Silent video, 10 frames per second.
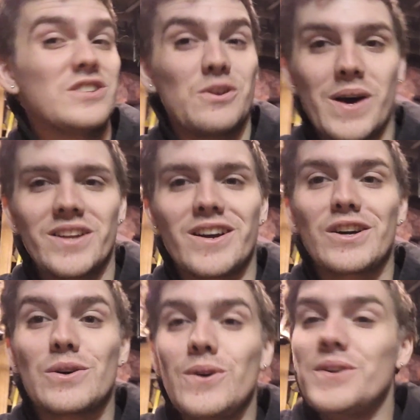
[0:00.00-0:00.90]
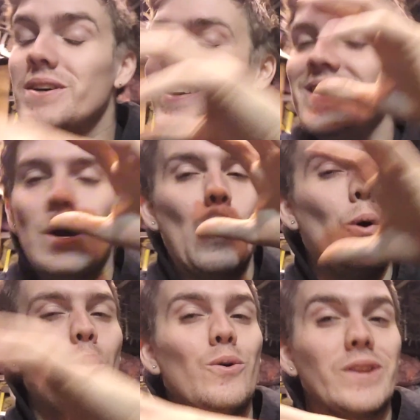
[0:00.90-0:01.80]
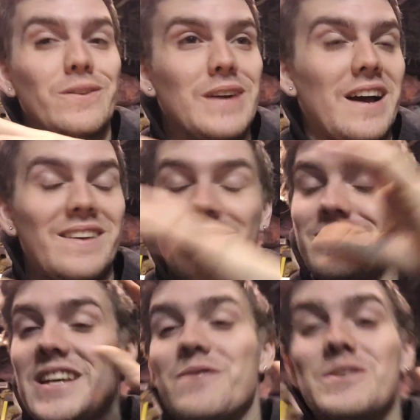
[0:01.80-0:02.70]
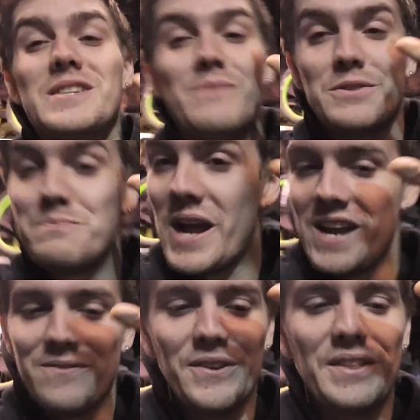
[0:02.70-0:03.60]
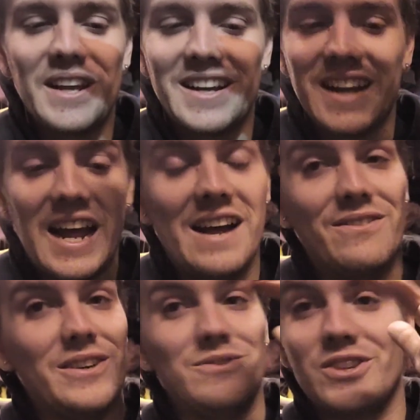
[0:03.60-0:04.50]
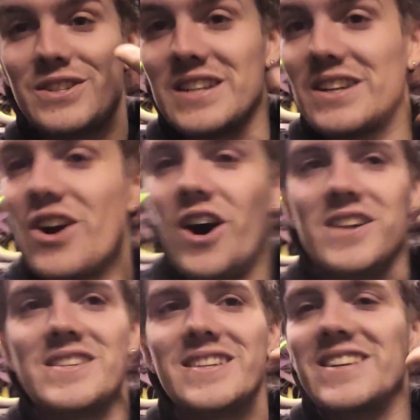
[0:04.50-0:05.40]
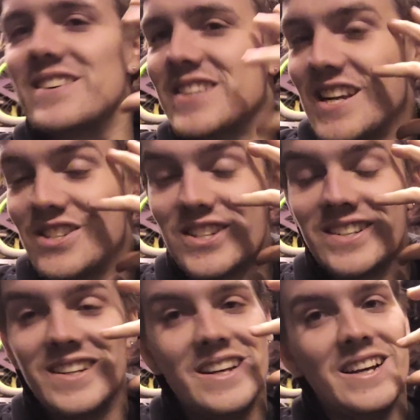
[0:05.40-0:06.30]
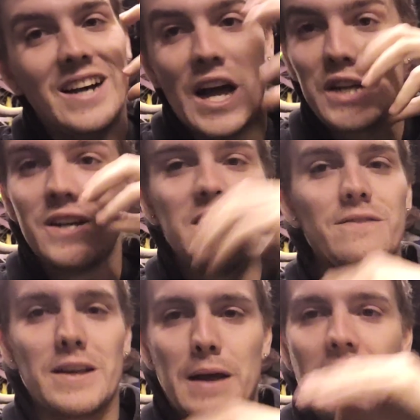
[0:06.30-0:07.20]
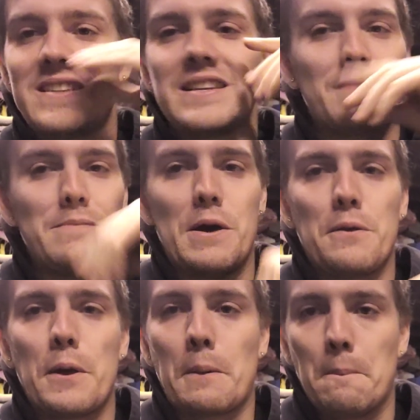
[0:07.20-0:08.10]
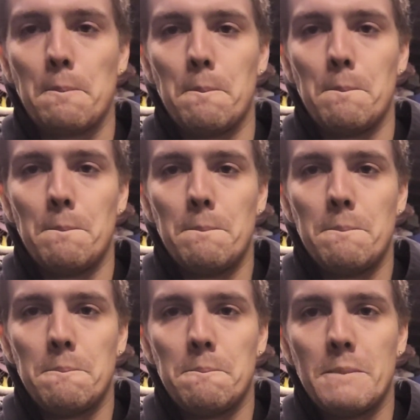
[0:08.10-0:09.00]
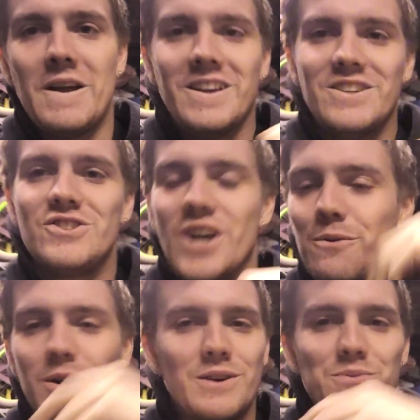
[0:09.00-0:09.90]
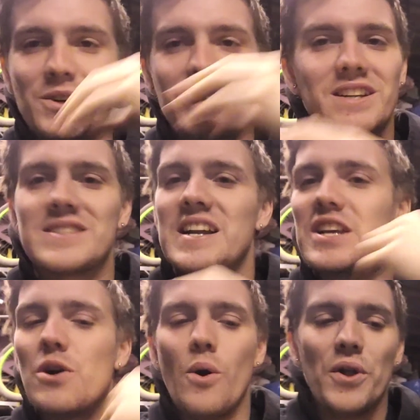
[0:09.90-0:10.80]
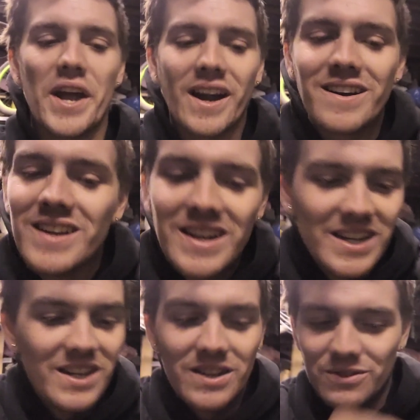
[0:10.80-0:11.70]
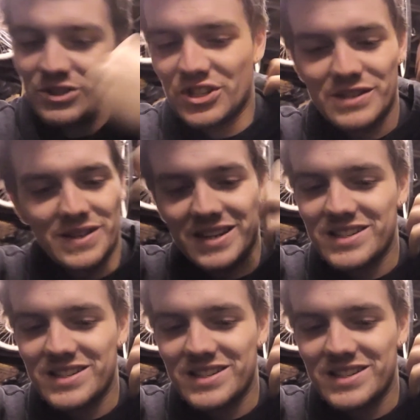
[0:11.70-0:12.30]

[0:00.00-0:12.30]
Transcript: the weather got cold, holy crap, it was the most painful thing ever. It was just constant irritation. I couldn't even, like, I had to keep my mouth, like, shut while I was working, because any cold air was just, like,